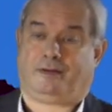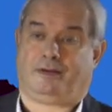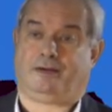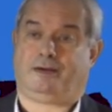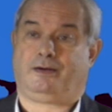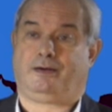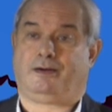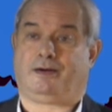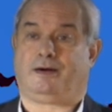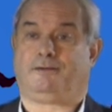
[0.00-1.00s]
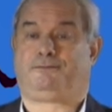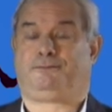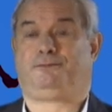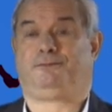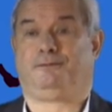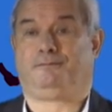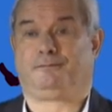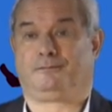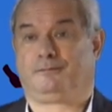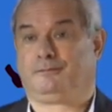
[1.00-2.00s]
of
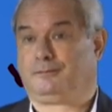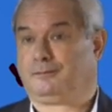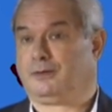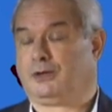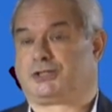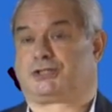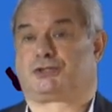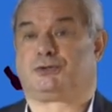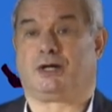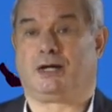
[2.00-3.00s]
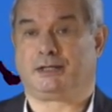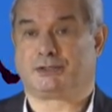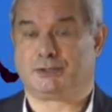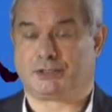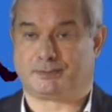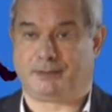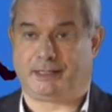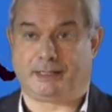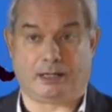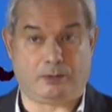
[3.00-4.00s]
us trying to
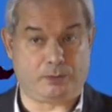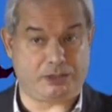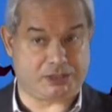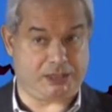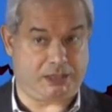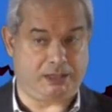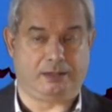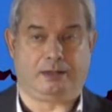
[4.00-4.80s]
explain how we see